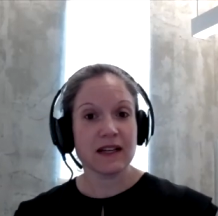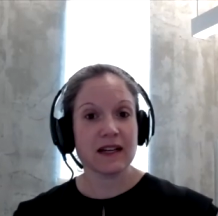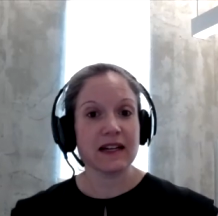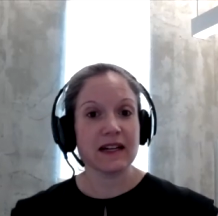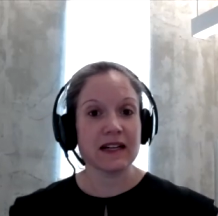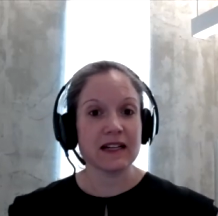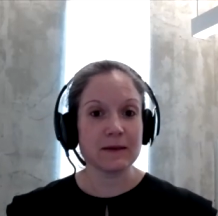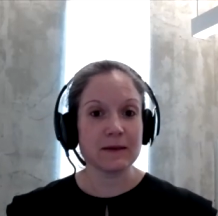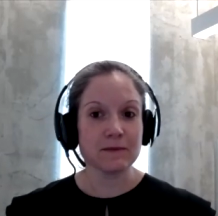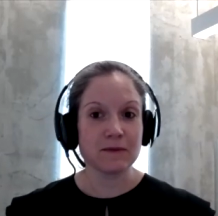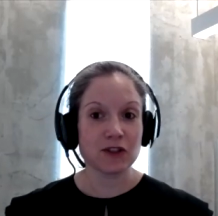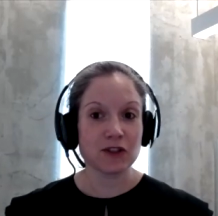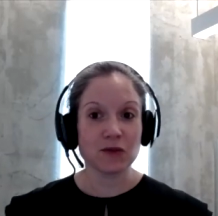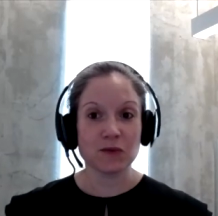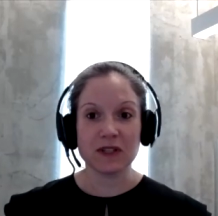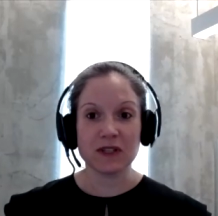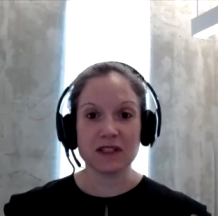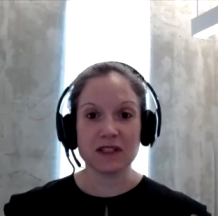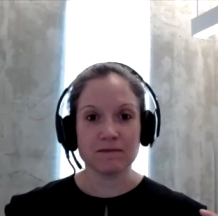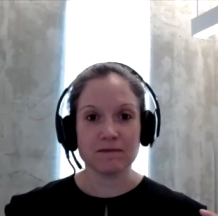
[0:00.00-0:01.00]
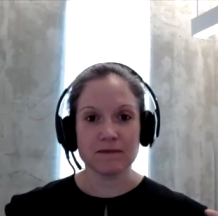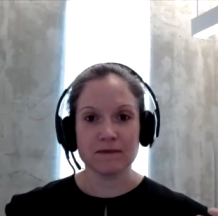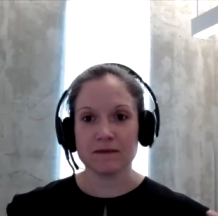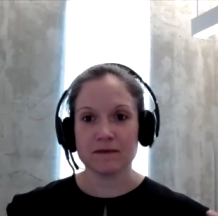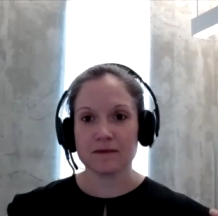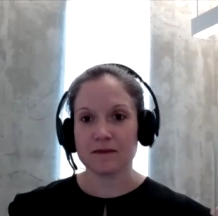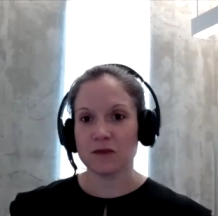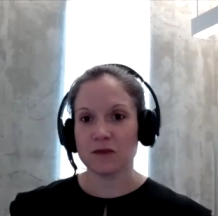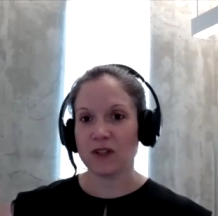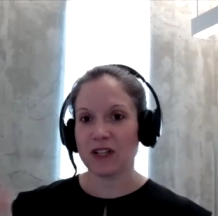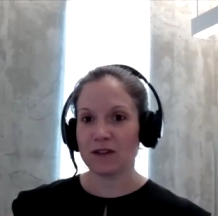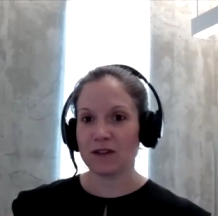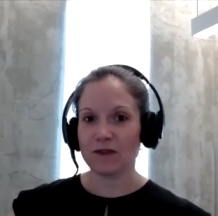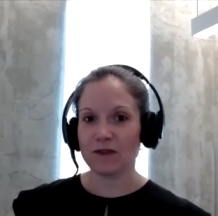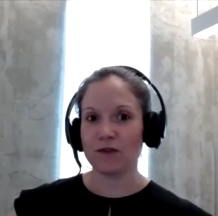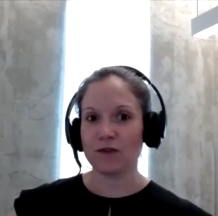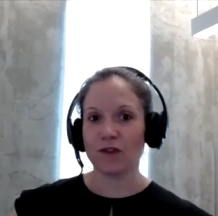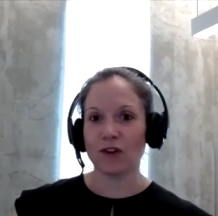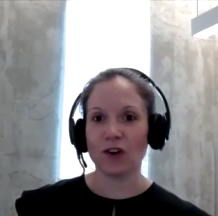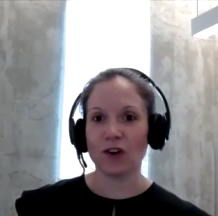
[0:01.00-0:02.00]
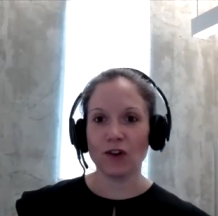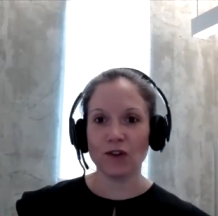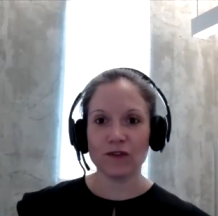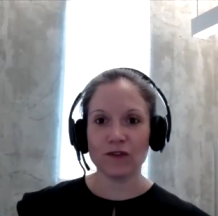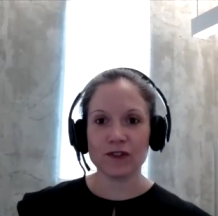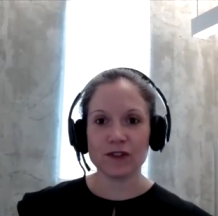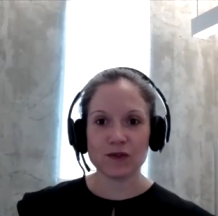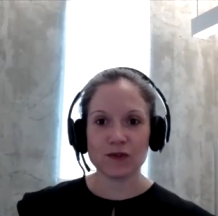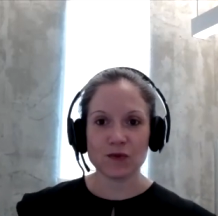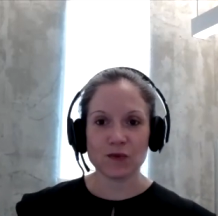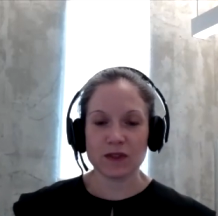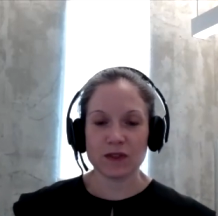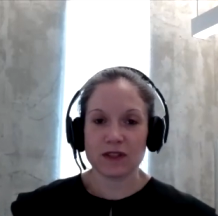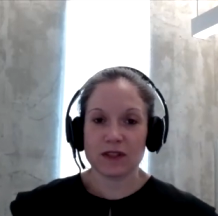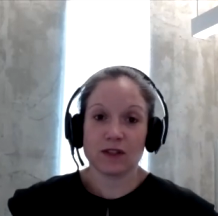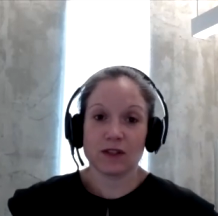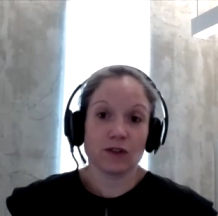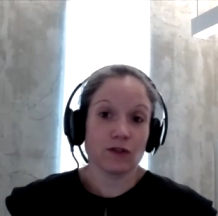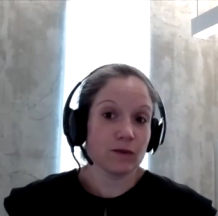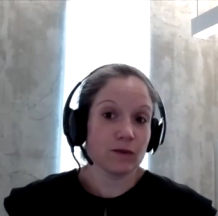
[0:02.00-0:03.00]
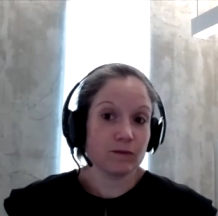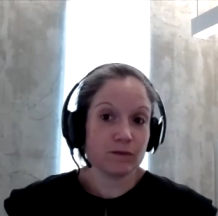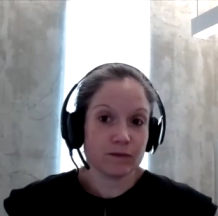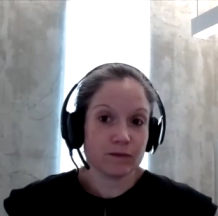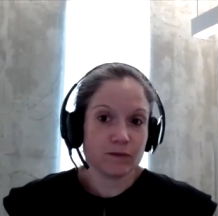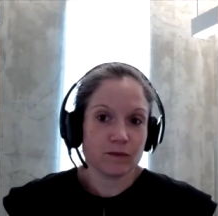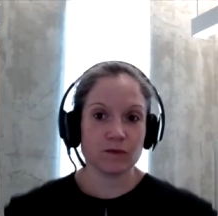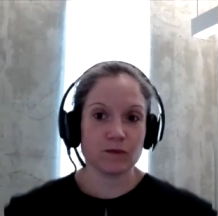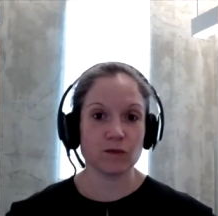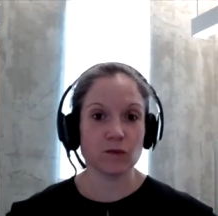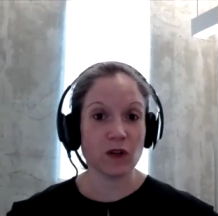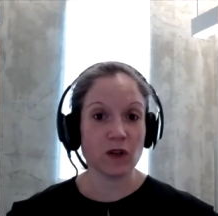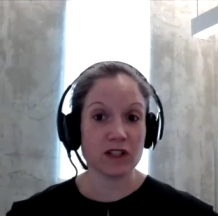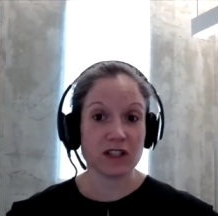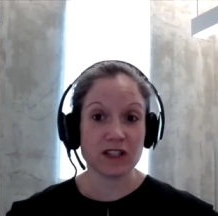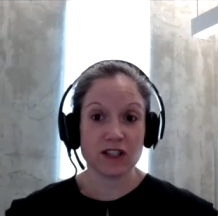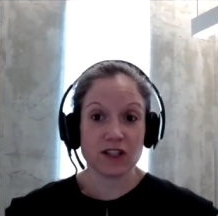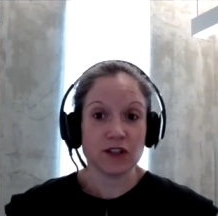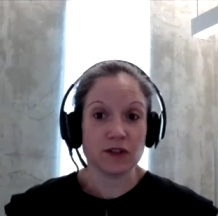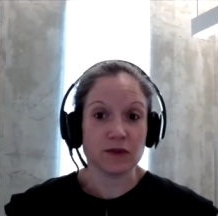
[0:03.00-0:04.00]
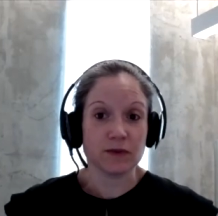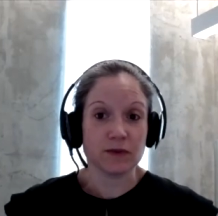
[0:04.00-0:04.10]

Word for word: Um, so we kind of evolve is what the group wants to do.